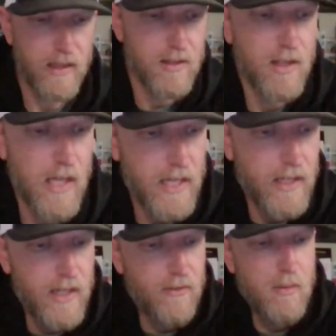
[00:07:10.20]
there's a lot of
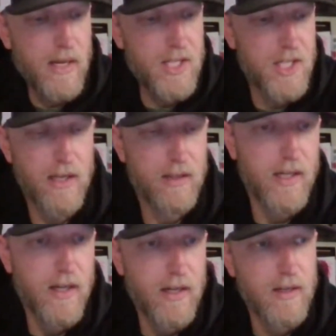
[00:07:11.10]
good information out
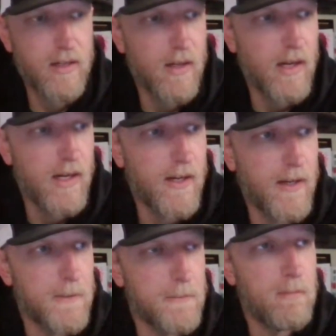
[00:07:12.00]
there,
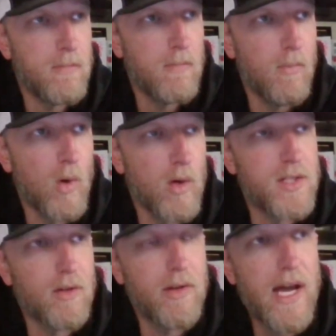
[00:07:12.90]
more
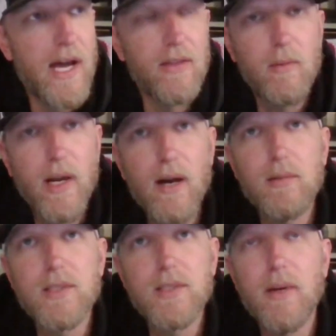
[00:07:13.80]
so now than when I
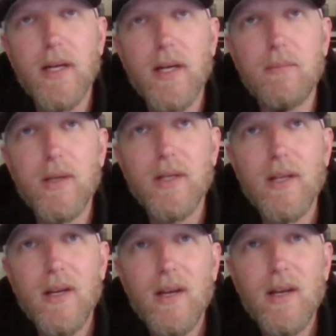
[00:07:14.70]
was coming up. But
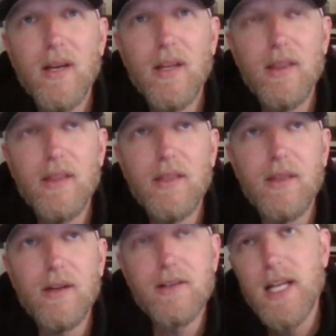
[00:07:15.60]

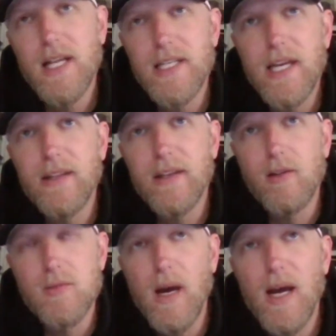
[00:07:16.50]
there's not a day that
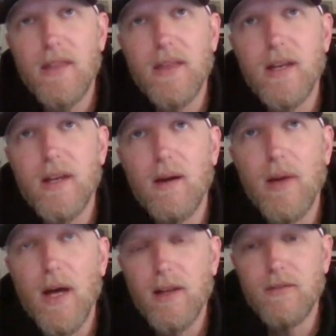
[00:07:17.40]
goes by that I'm
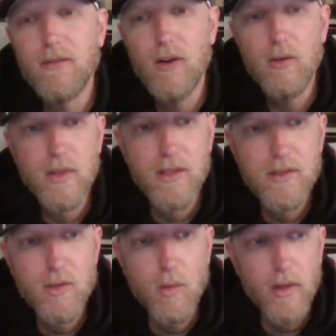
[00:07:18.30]
not on the phone with a
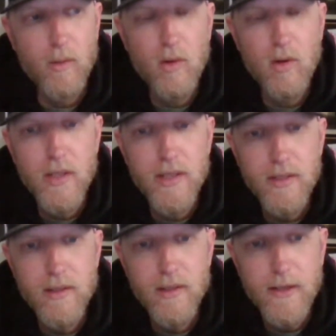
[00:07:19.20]
21,
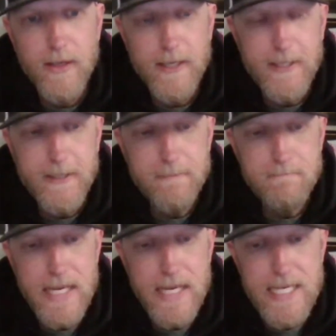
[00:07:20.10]

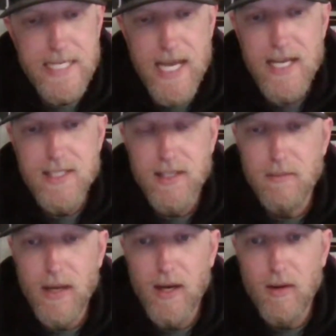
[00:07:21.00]
and he's asking
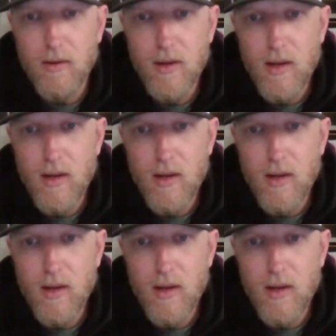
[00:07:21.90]
about